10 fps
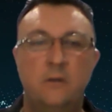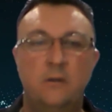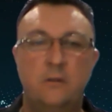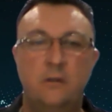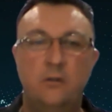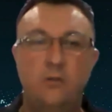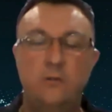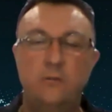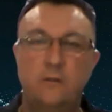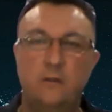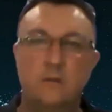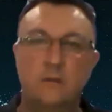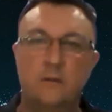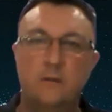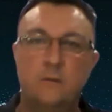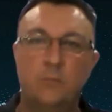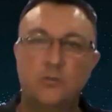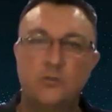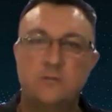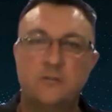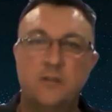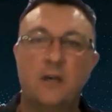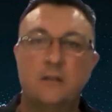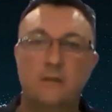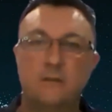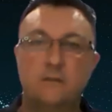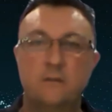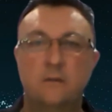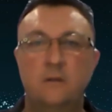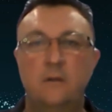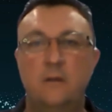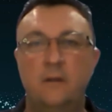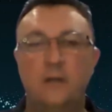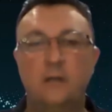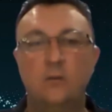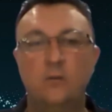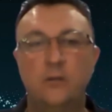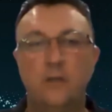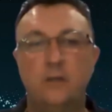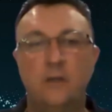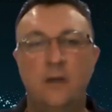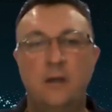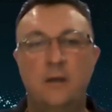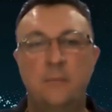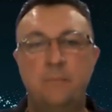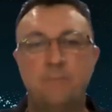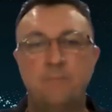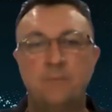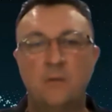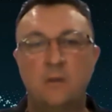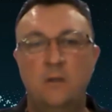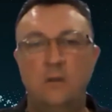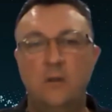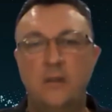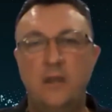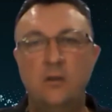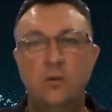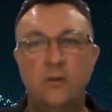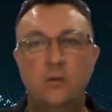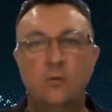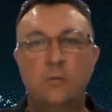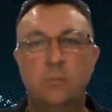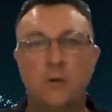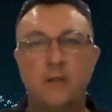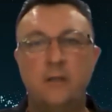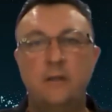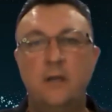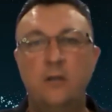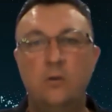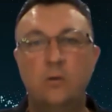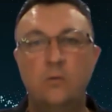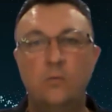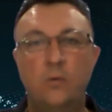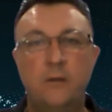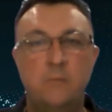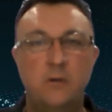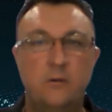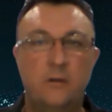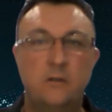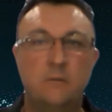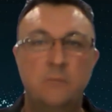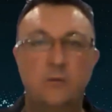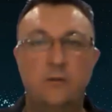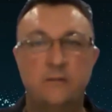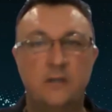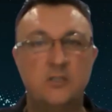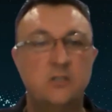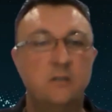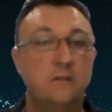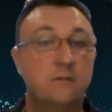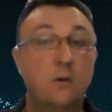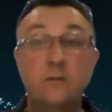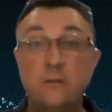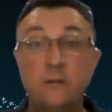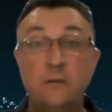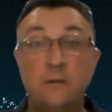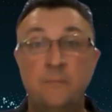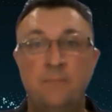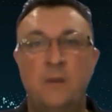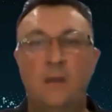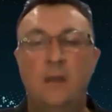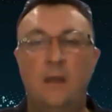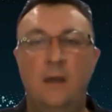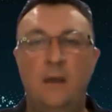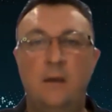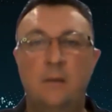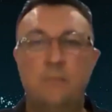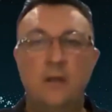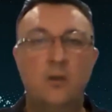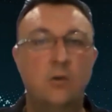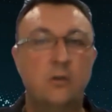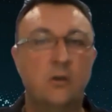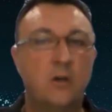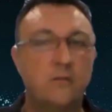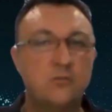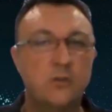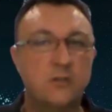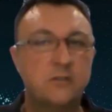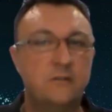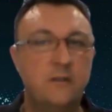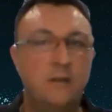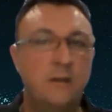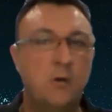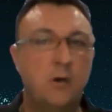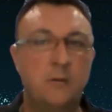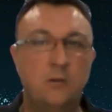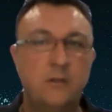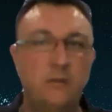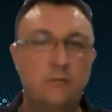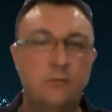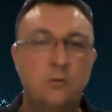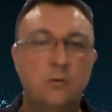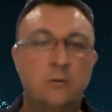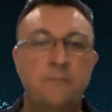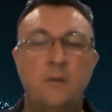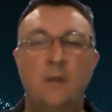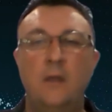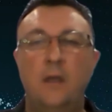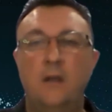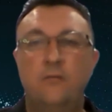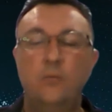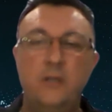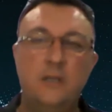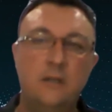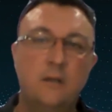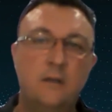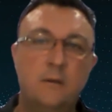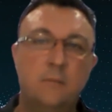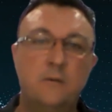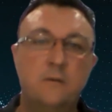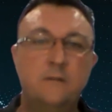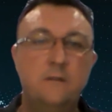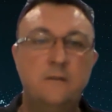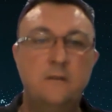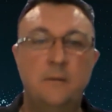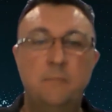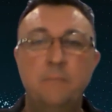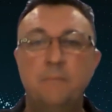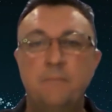can use it to produce targets. They can look at, they know the ore body, they know where mineralization is hosted. They know the kind of structures that they might be looking for. And if we can assist them